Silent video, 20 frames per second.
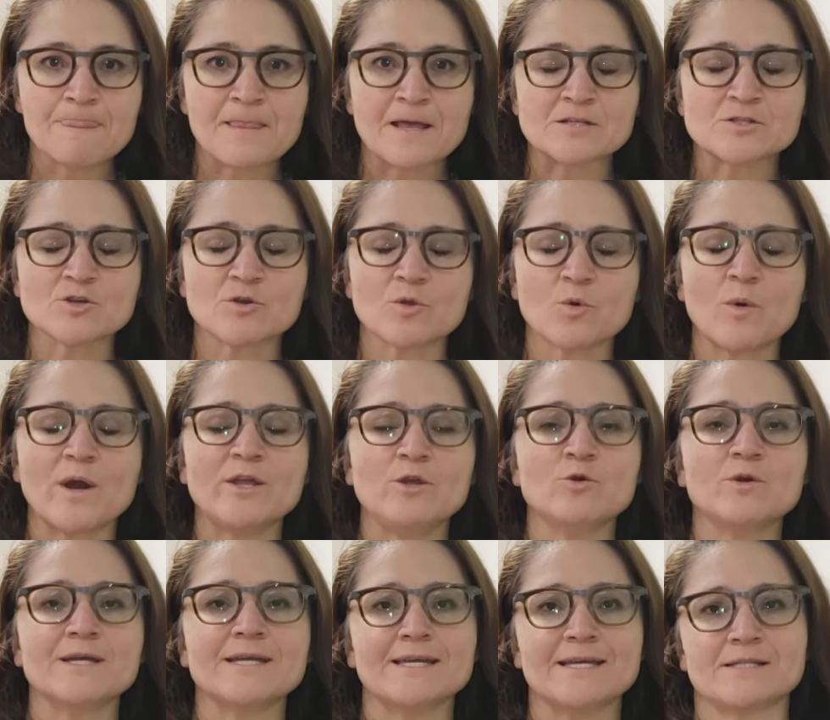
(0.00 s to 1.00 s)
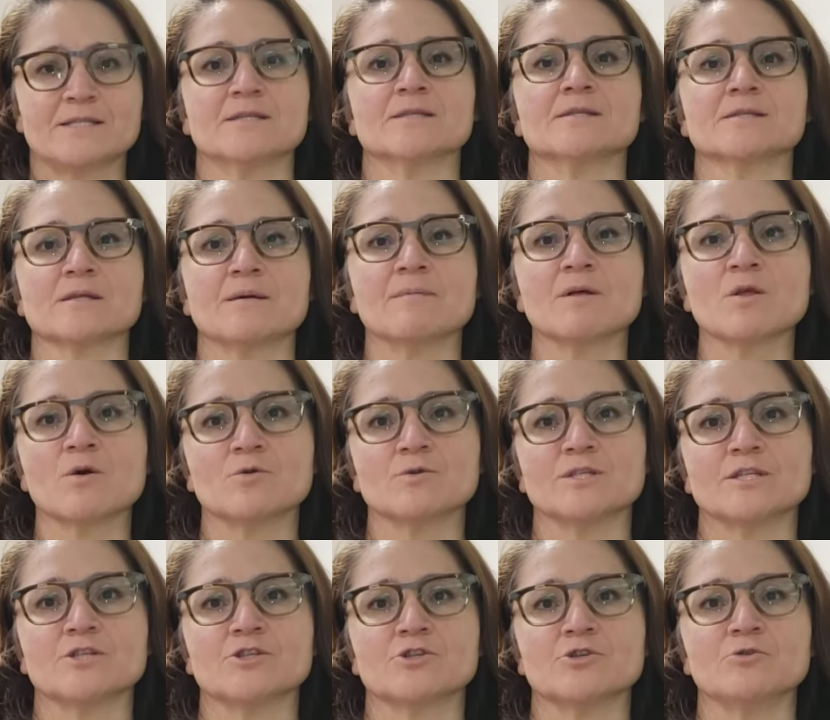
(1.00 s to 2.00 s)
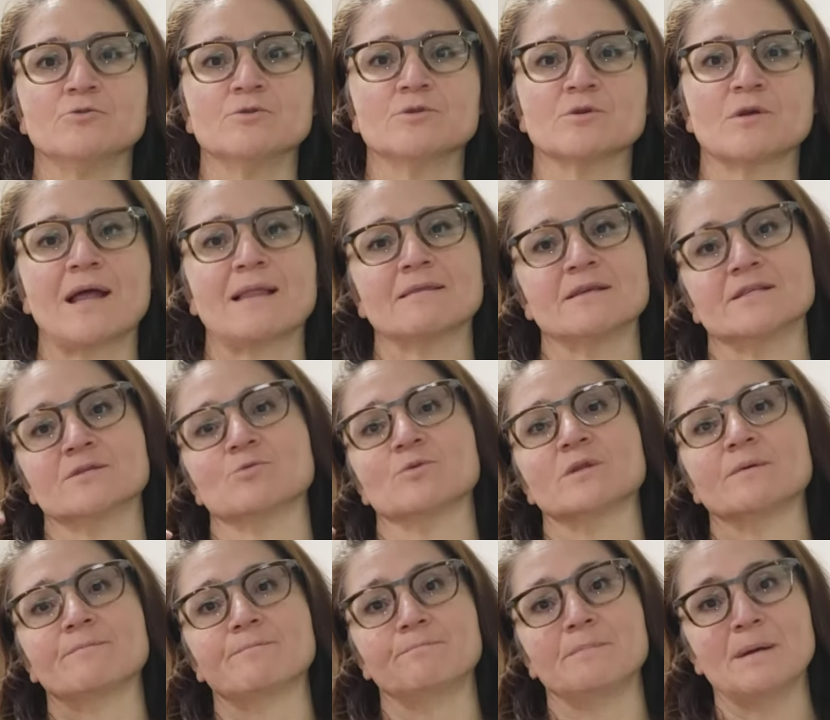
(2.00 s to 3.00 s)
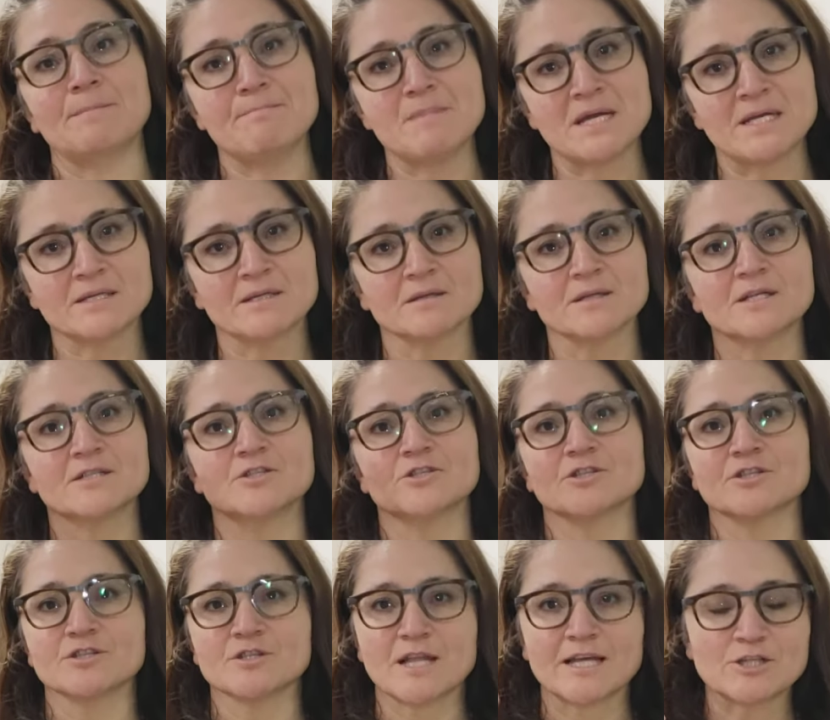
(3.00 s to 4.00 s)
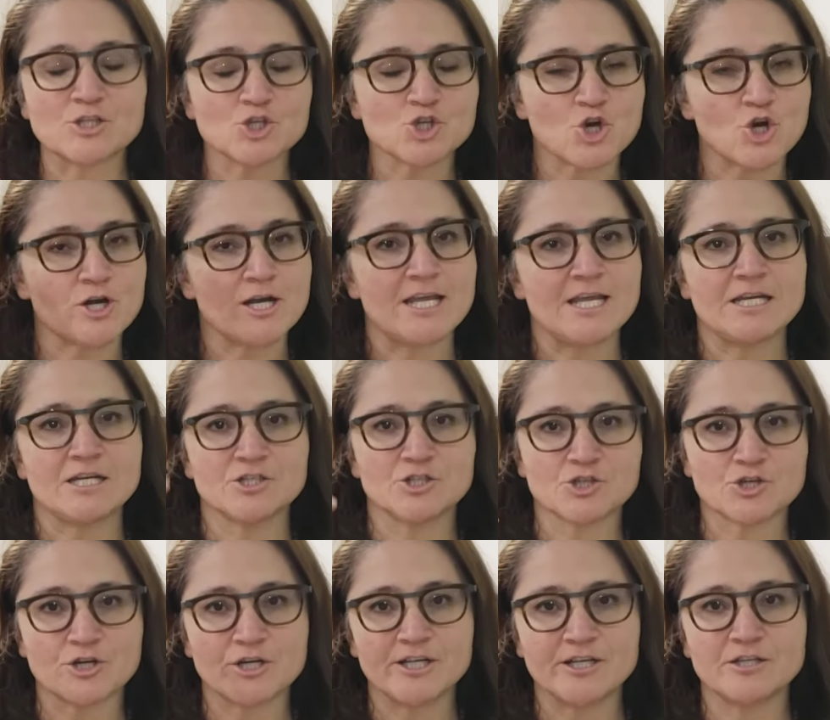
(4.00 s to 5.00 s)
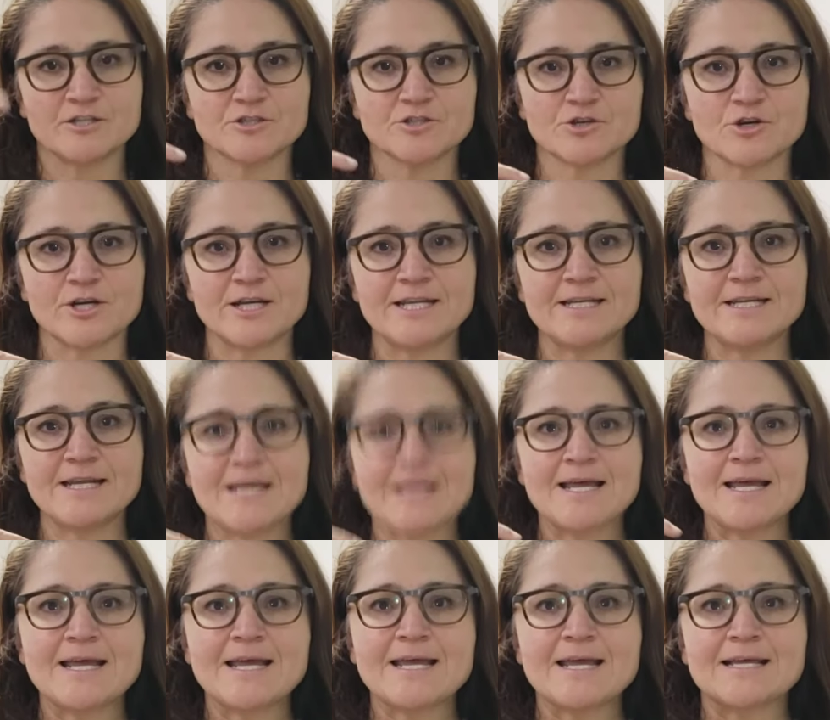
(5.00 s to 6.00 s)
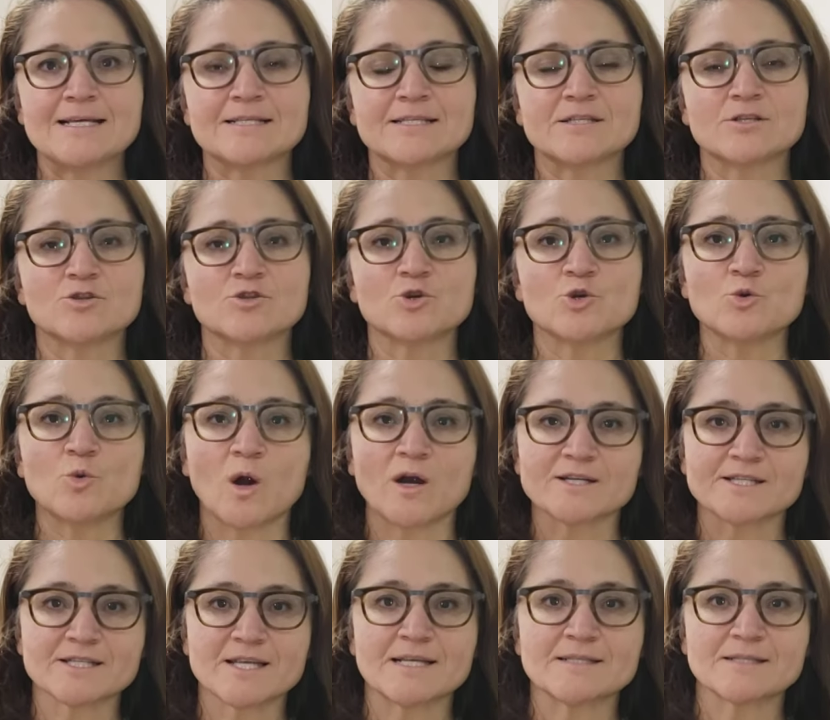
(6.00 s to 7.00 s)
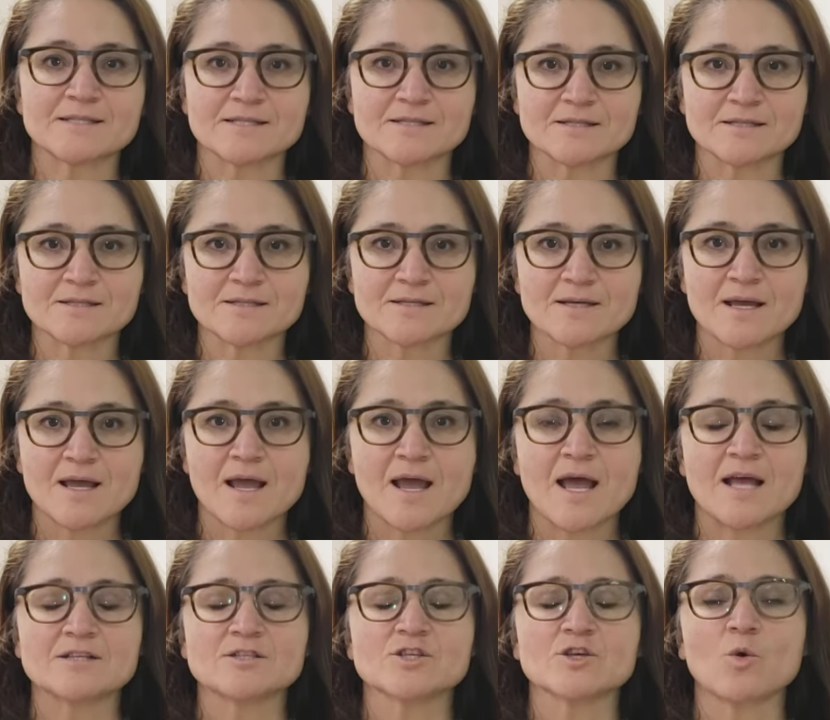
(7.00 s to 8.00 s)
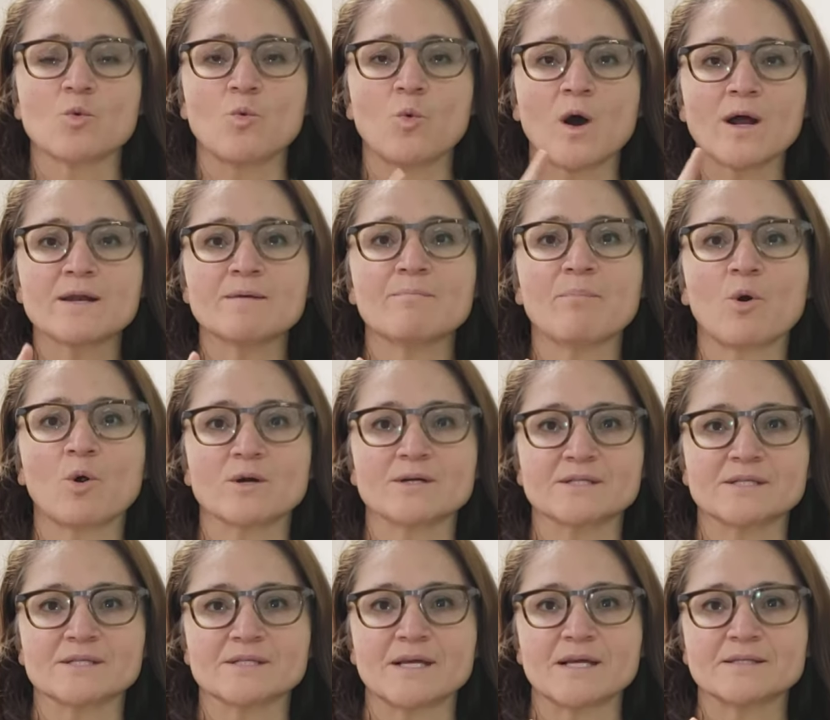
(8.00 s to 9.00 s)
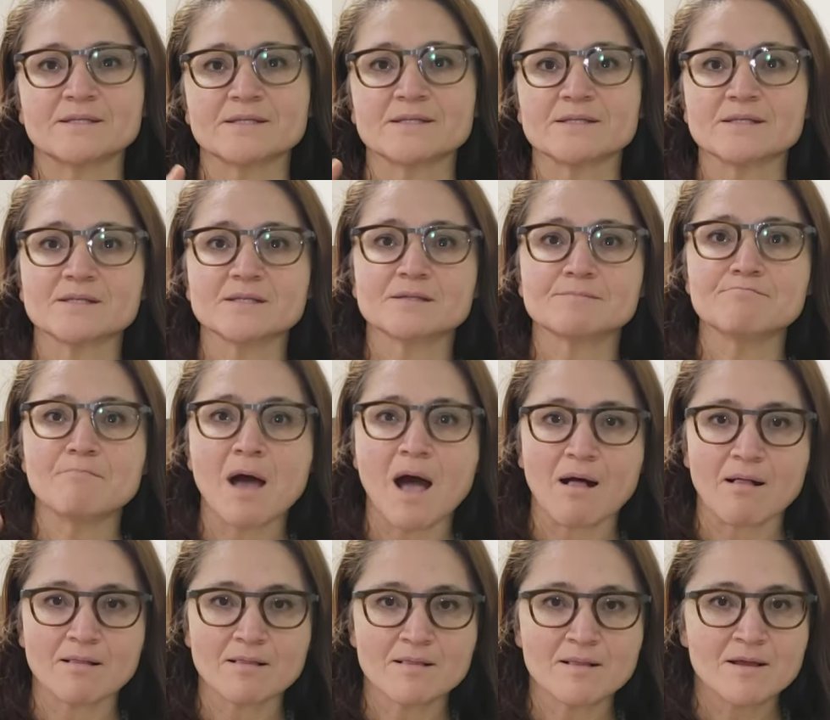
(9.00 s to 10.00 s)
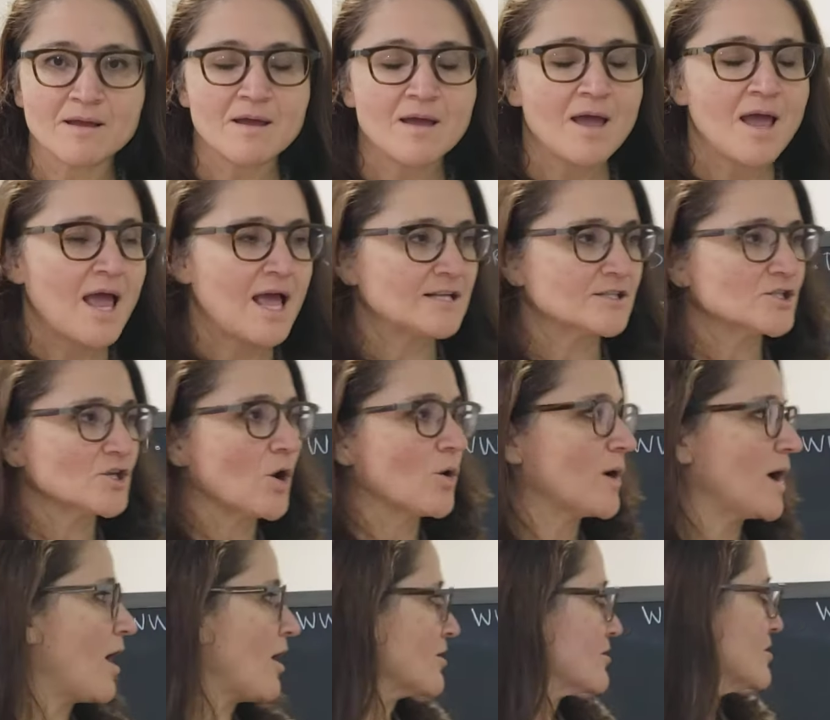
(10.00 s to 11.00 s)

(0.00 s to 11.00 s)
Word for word: And so the way you can get to some of those issues, or at least with the amygdala, just like churning and churning and churning, is through our senses. And so one important sense is smell. And so our